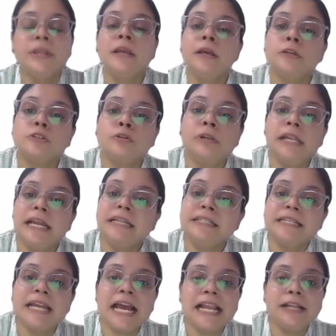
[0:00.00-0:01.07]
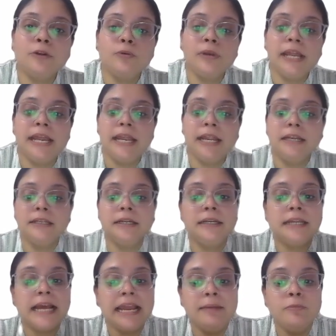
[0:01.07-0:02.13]
So let's calculate
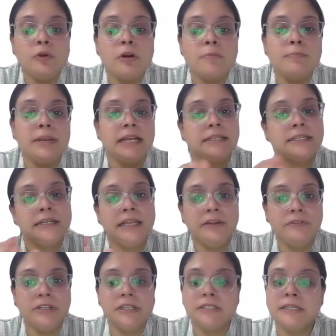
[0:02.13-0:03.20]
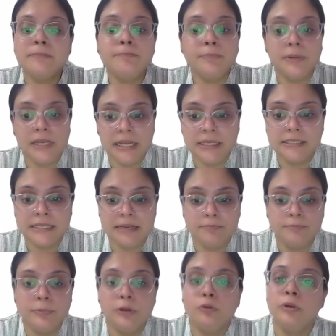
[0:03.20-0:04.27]
the time complexity with a simple
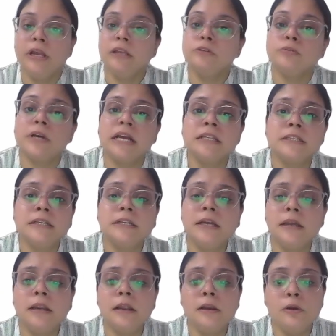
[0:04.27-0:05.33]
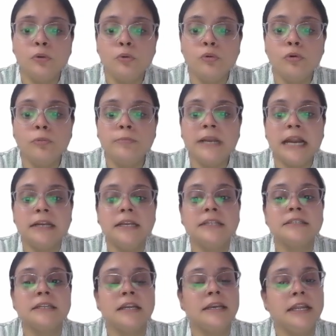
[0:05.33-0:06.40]
example. Okay, so consider a loop that
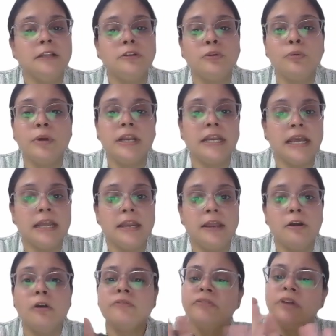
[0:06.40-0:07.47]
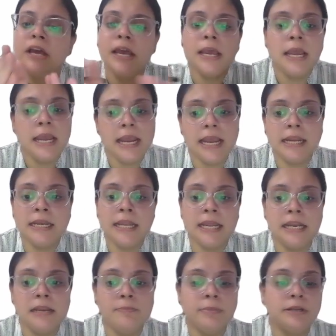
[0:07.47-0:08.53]
is running through an array of n
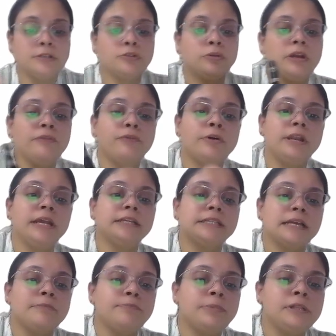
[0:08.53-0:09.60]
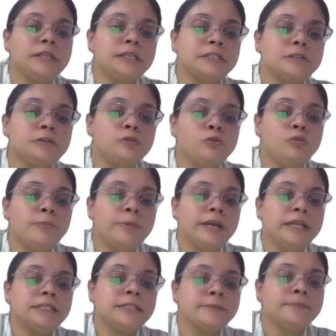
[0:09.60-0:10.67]
elements. Okay, for example, this loop
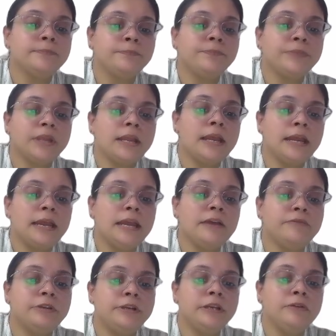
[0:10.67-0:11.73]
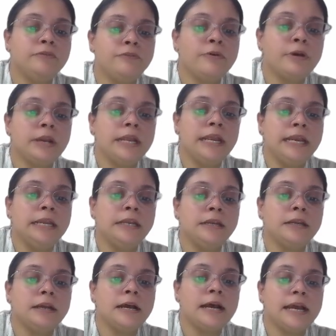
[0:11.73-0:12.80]
is, I have written for
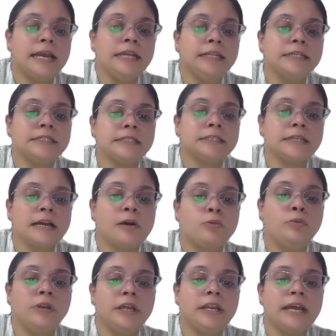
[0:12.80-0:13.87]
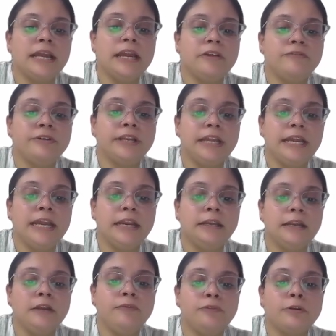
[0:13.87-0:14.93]
int I, this counter I have
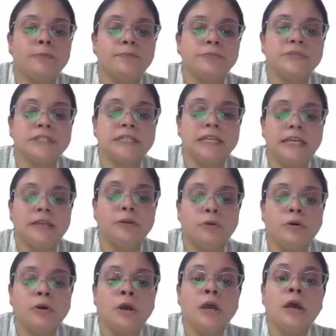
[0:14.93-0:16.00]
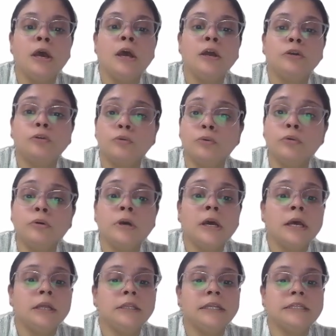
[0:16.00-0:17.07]
created from 0 to
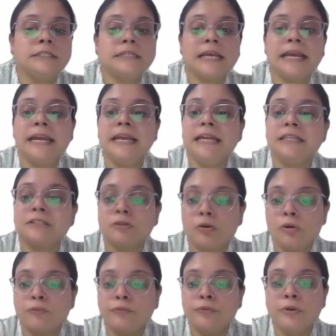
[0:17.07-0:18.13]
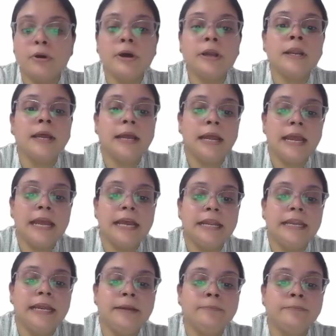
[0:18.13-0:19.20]
the size of your
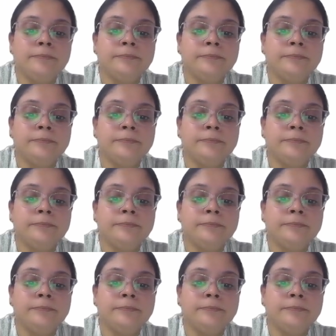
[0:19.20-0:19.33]
array.